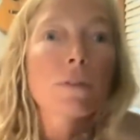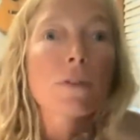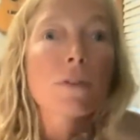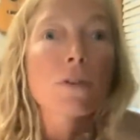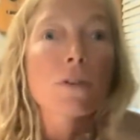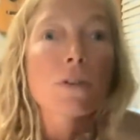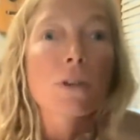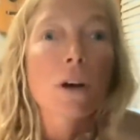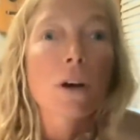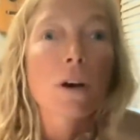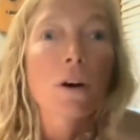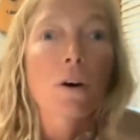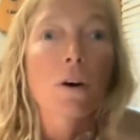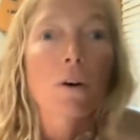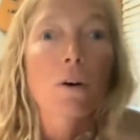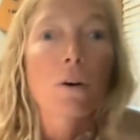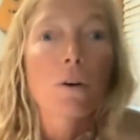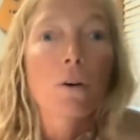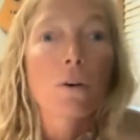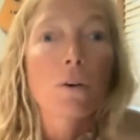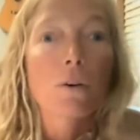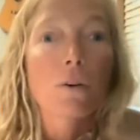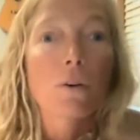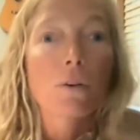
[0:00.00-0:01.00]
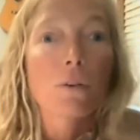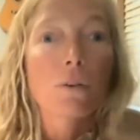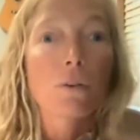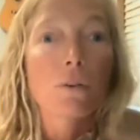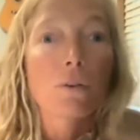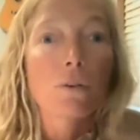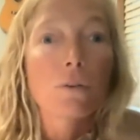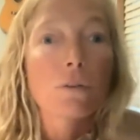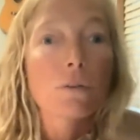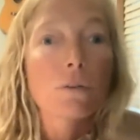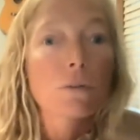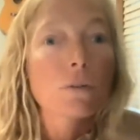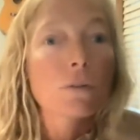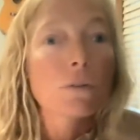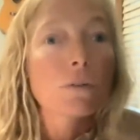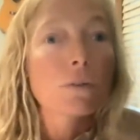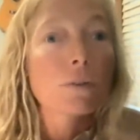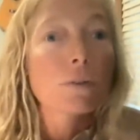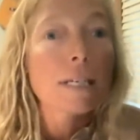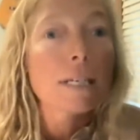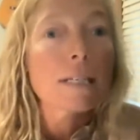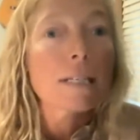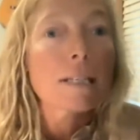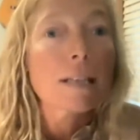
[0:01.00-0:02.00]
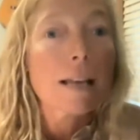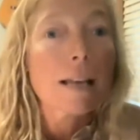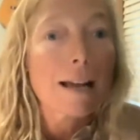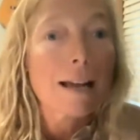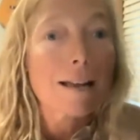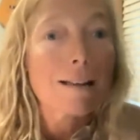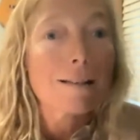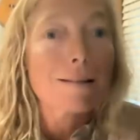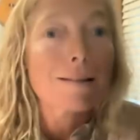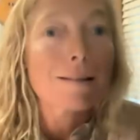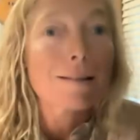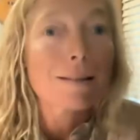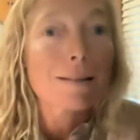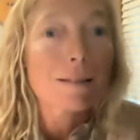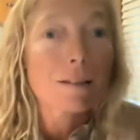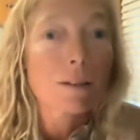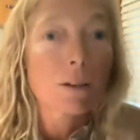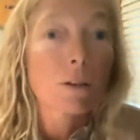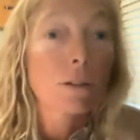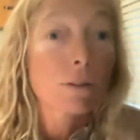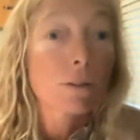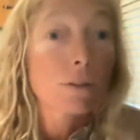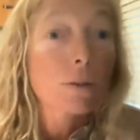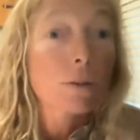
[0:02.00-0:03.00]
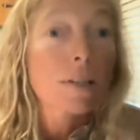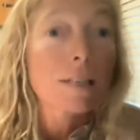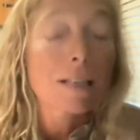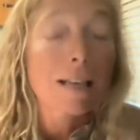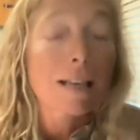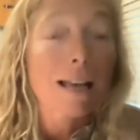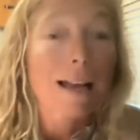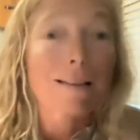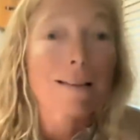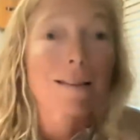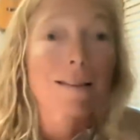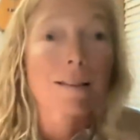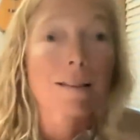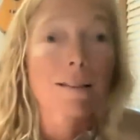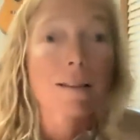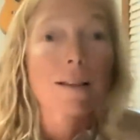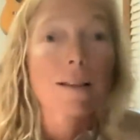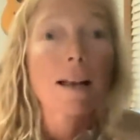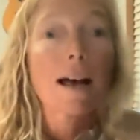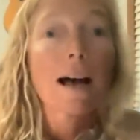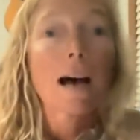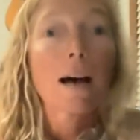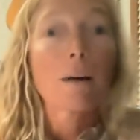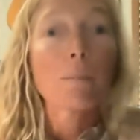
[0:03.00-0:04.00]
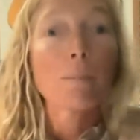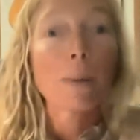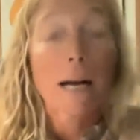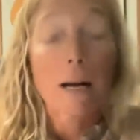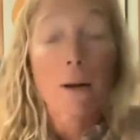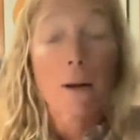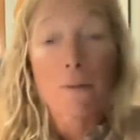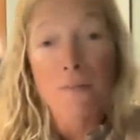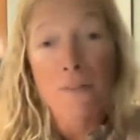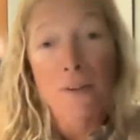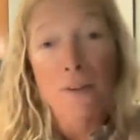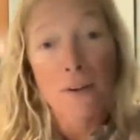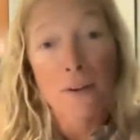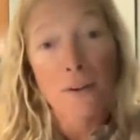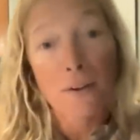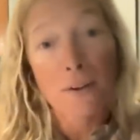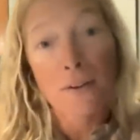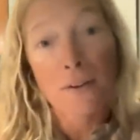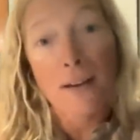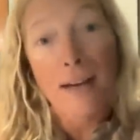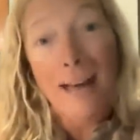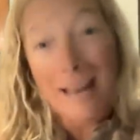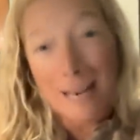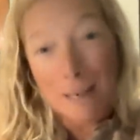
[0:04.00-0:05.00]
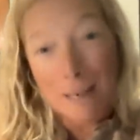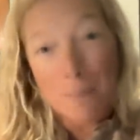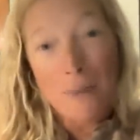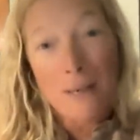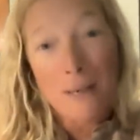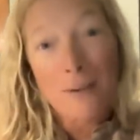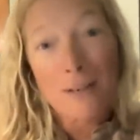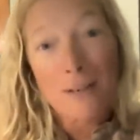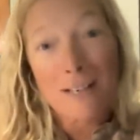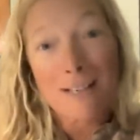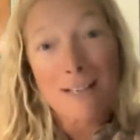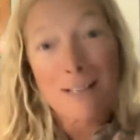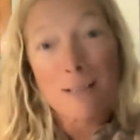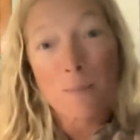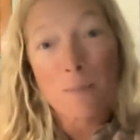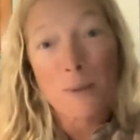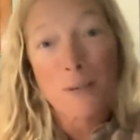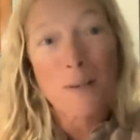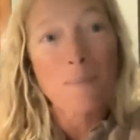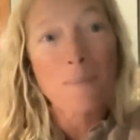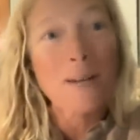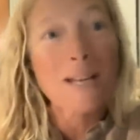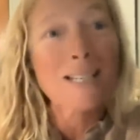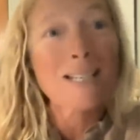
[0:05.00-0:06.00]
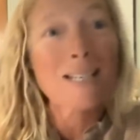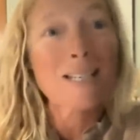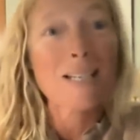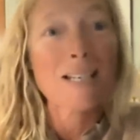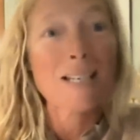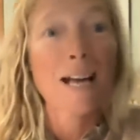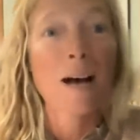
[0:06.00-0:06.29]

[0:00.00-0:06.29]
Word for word: so Luis asks, or Lewis asks about the hackberry experiment.